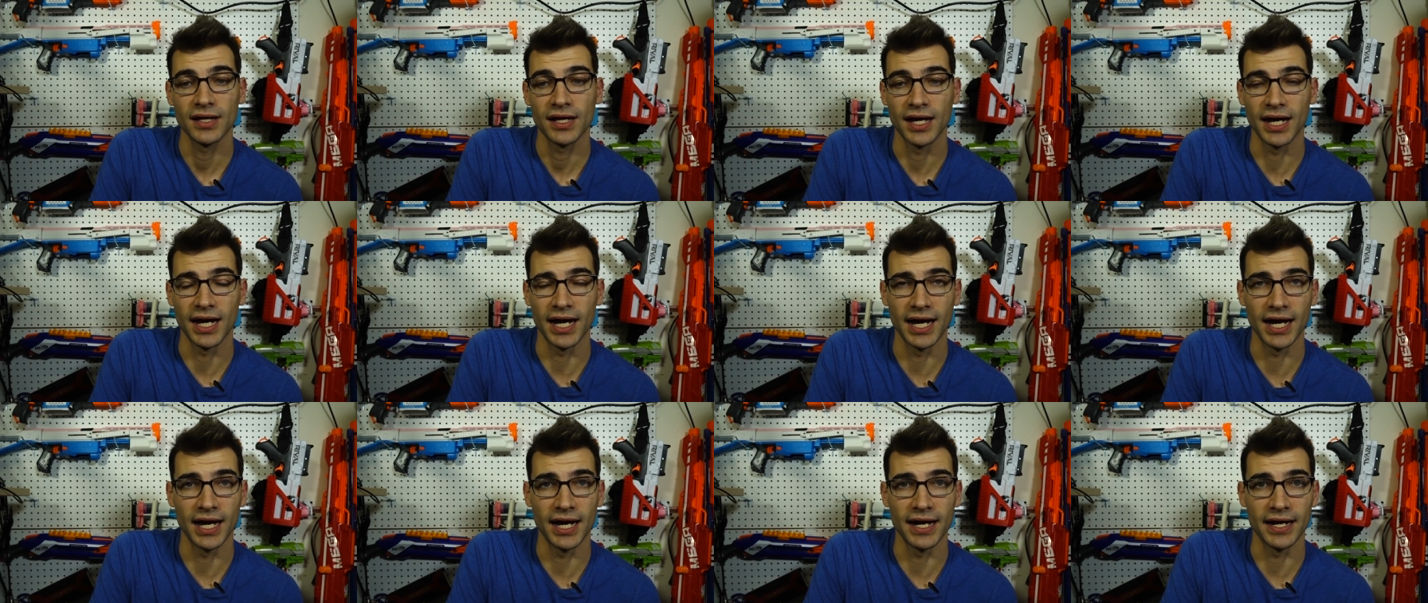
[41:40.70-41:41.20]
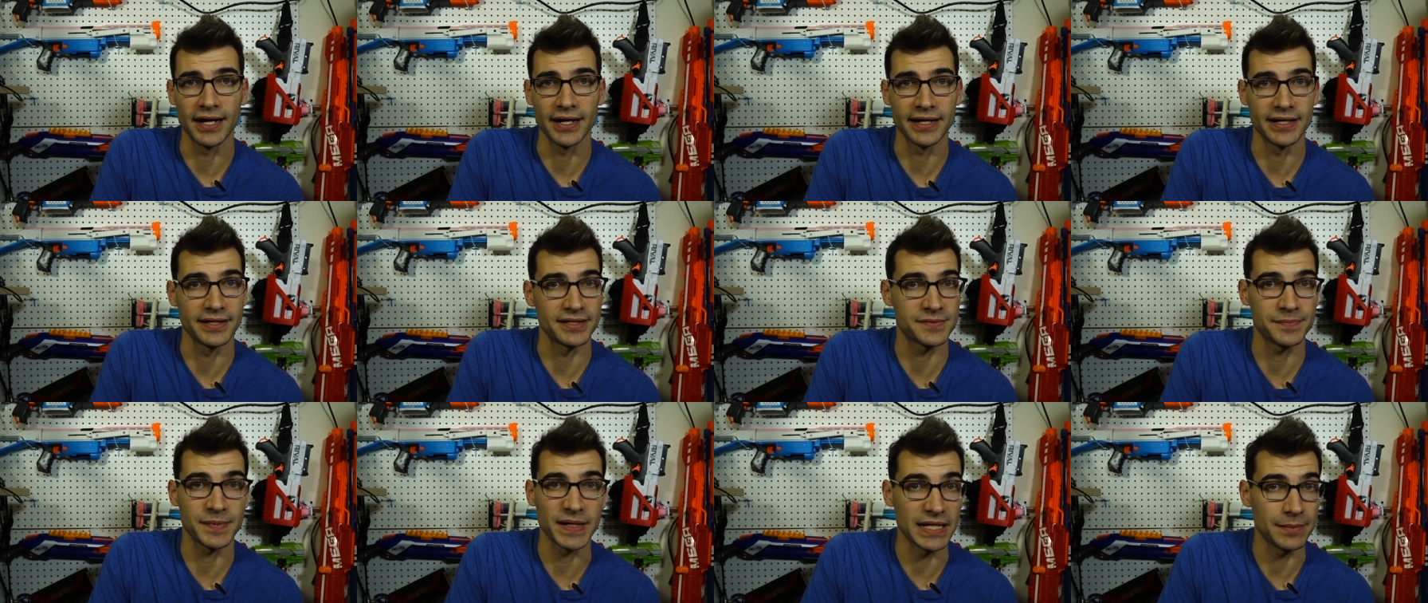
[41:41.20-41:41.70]
uh,
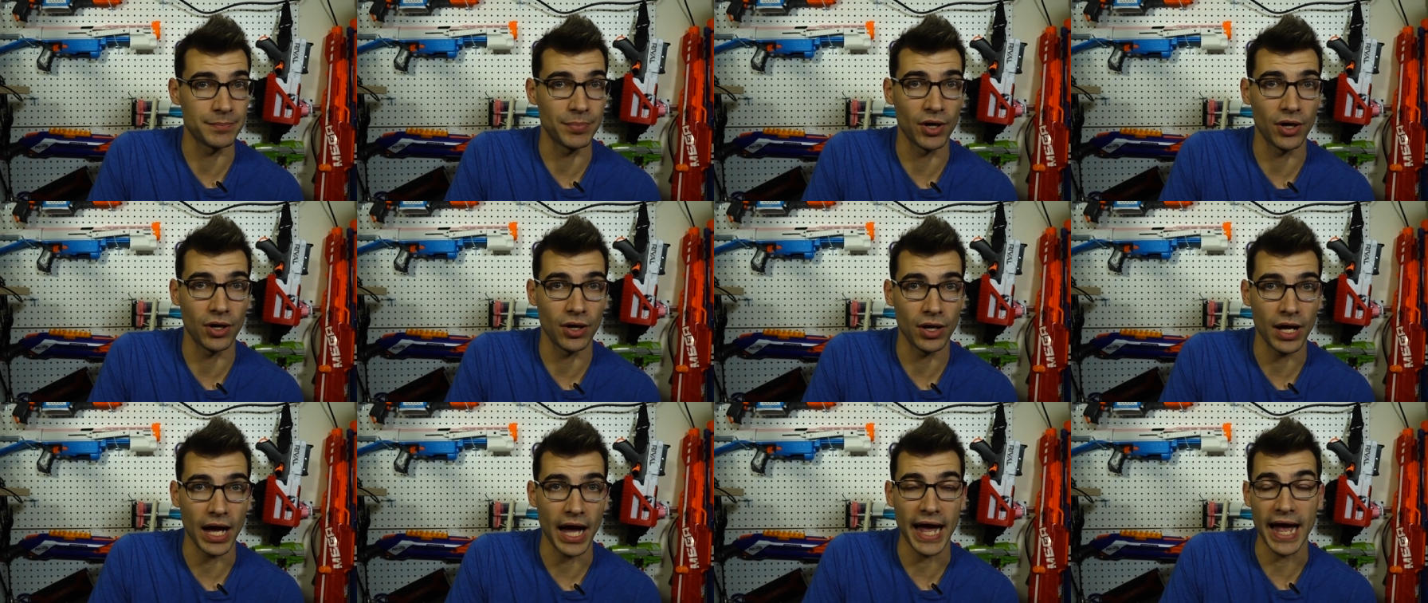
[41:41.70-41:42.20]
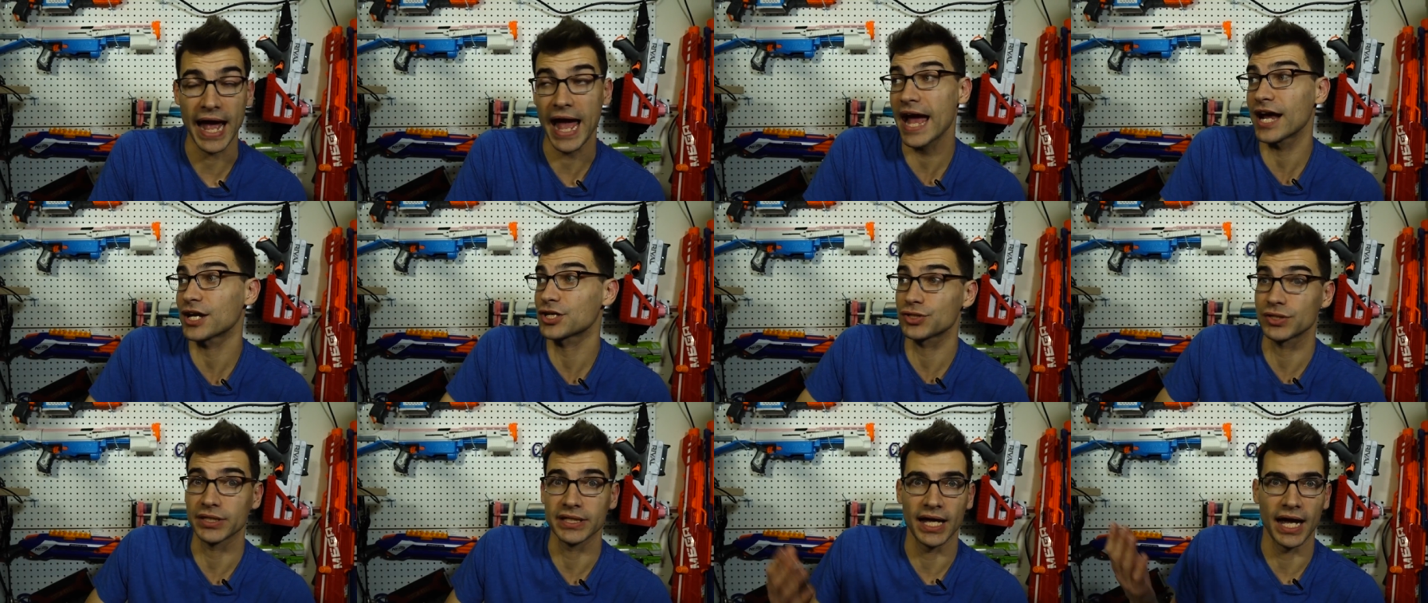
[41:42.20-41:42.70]
and speedball. I
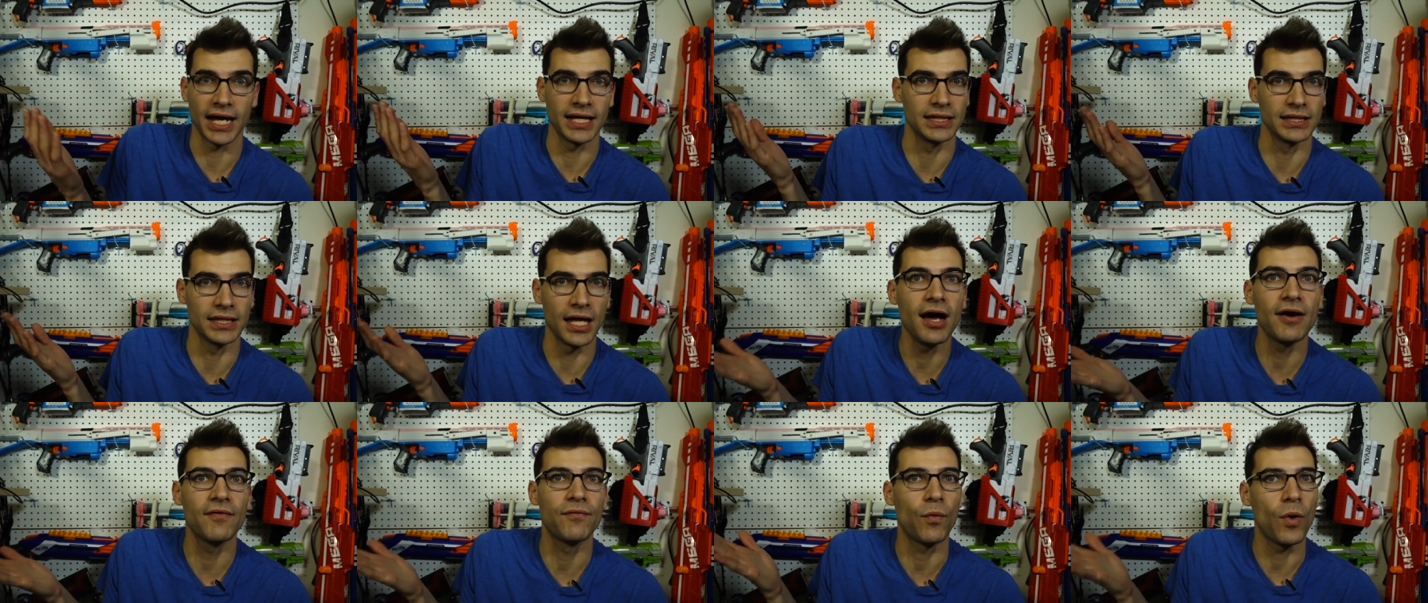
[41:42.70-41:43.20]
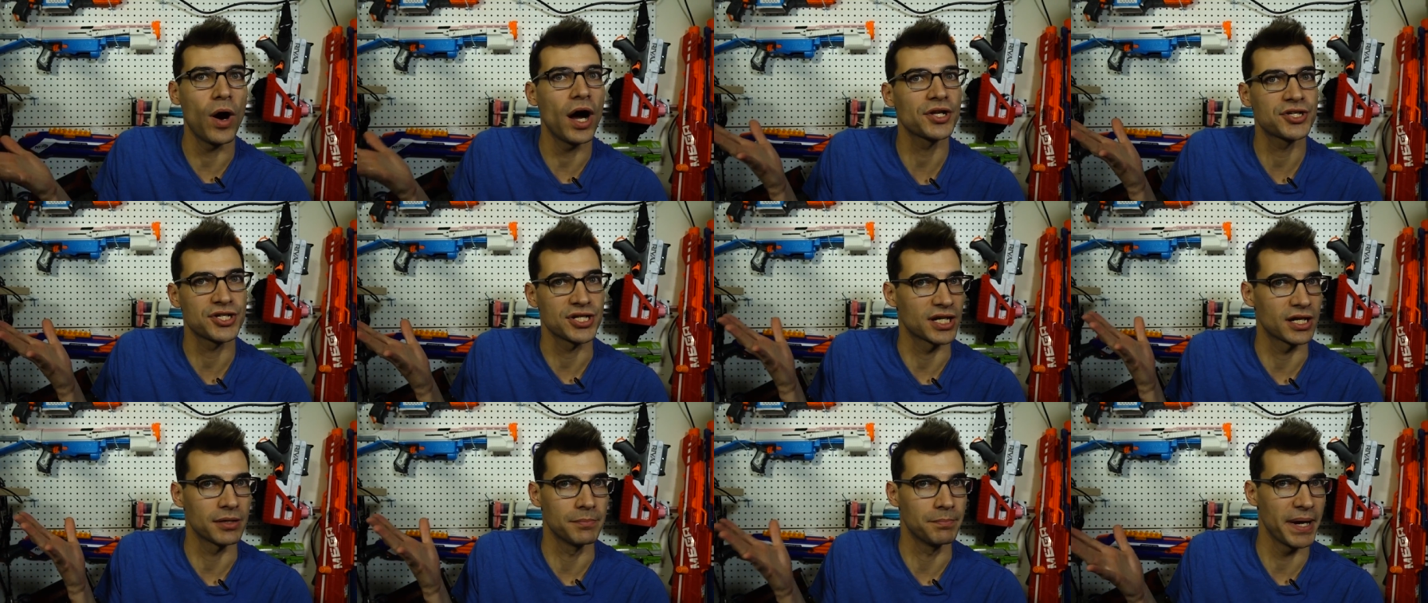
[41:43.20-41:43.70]
actually I love
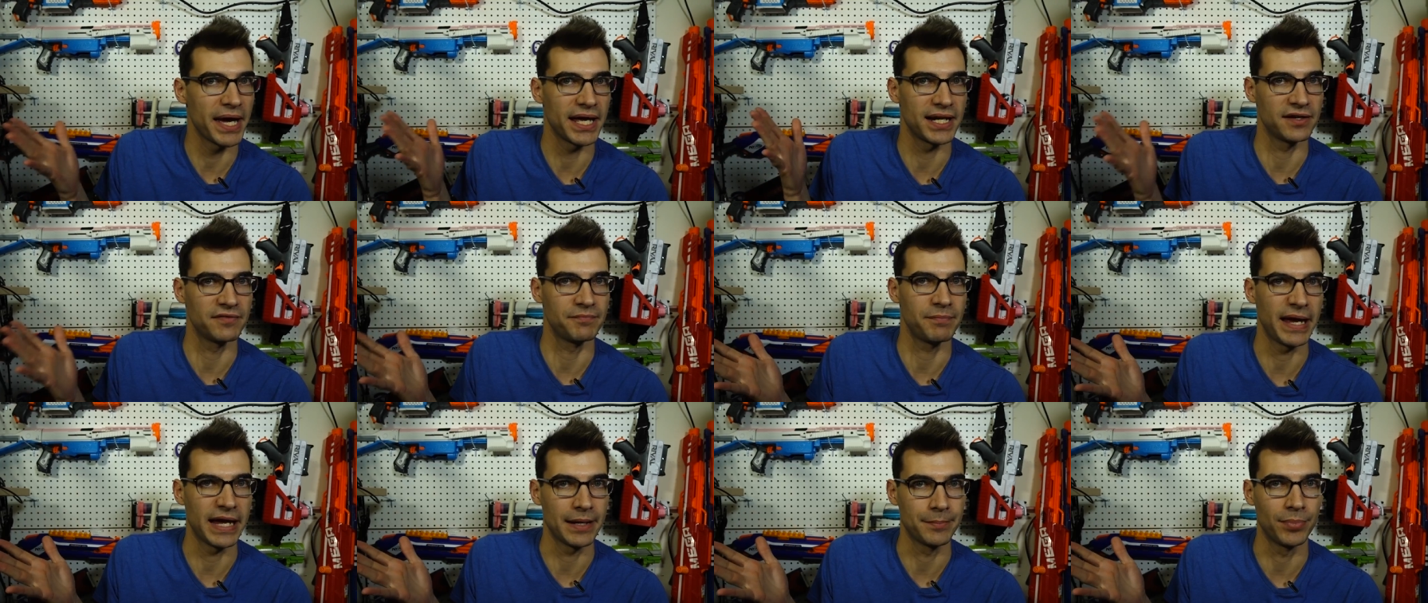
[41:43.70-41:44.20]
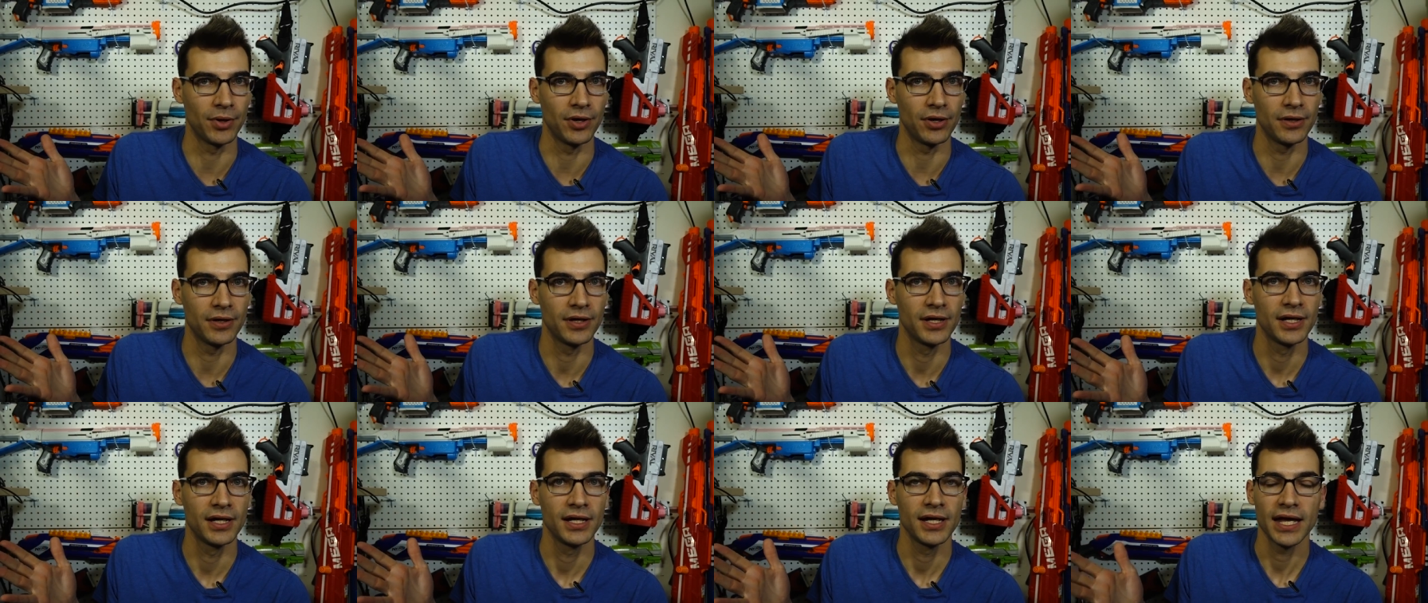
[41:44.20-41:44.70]
watching competitive paintball
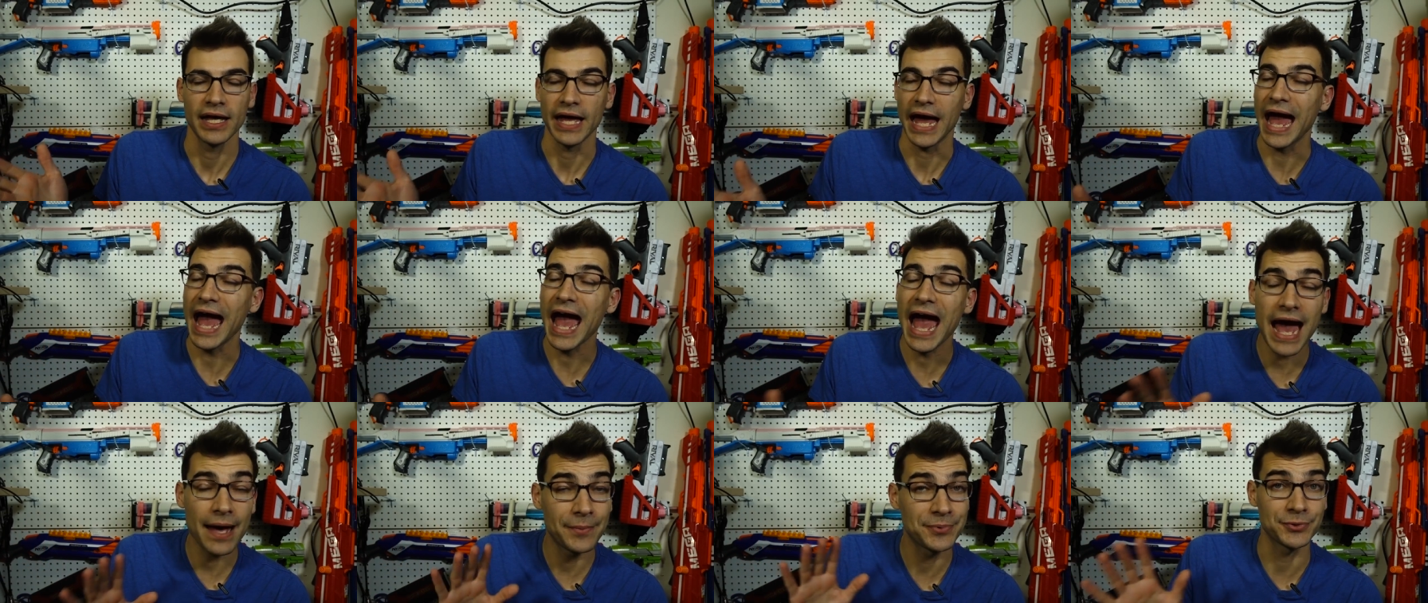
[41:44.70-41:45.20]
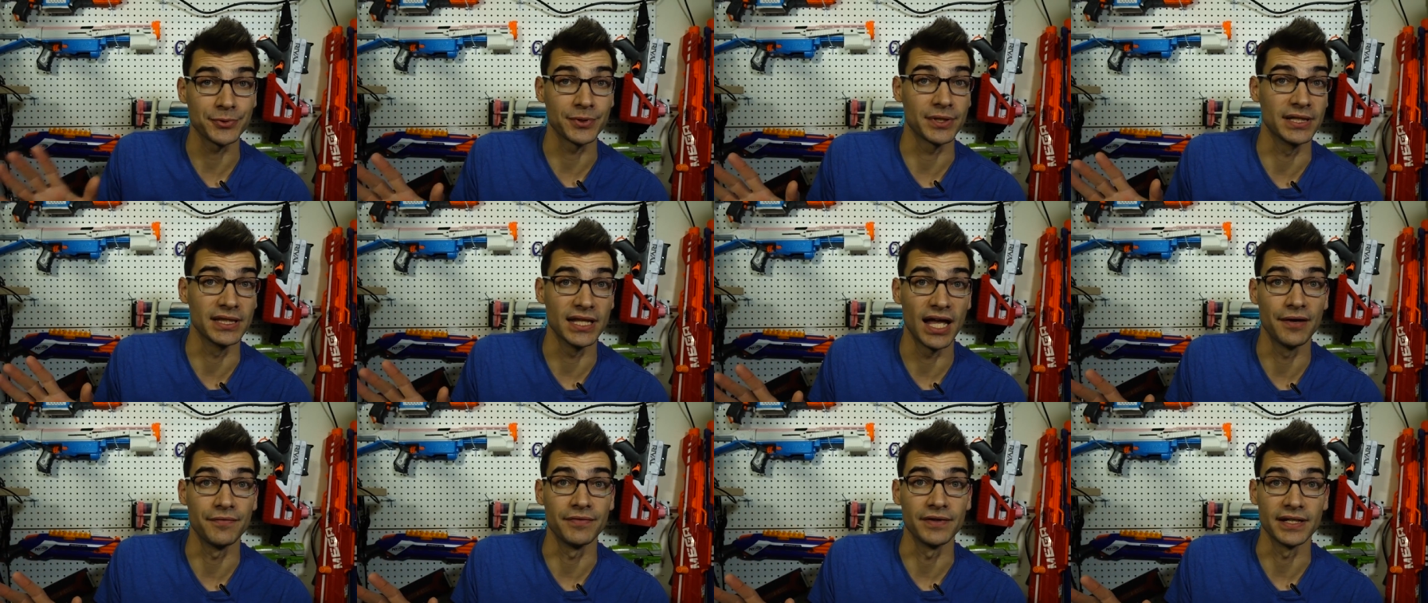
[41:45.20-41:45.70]
absolutely
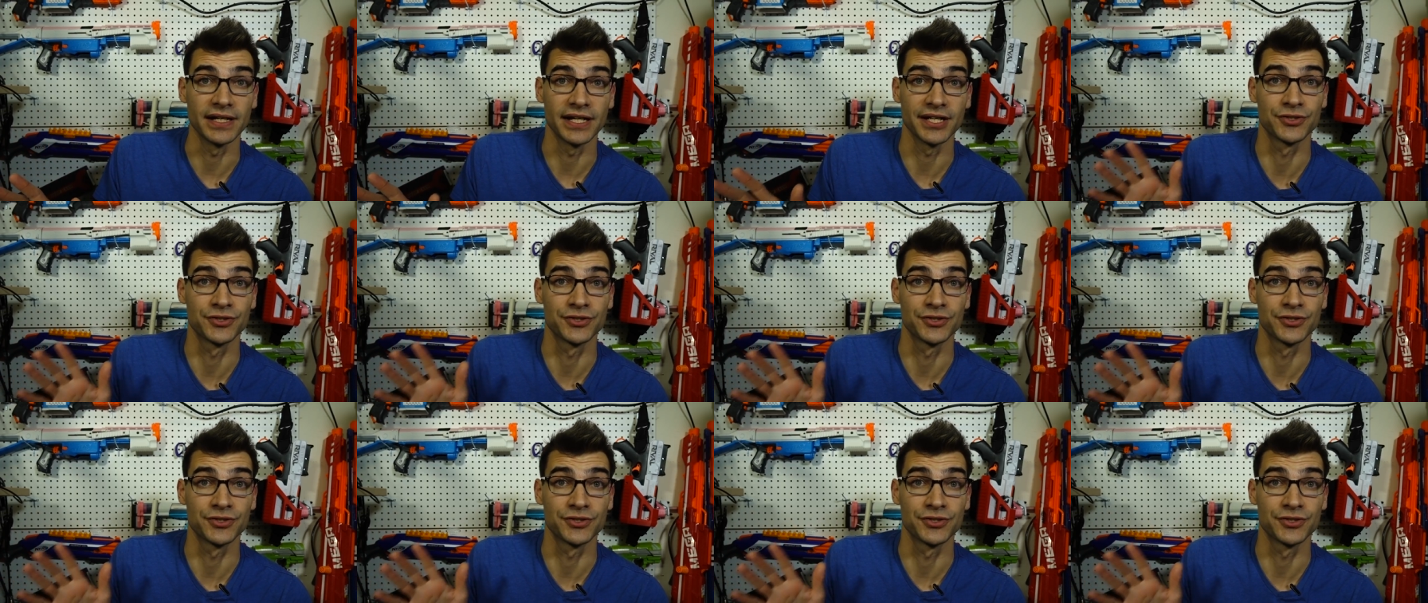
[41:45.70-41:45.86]
love it.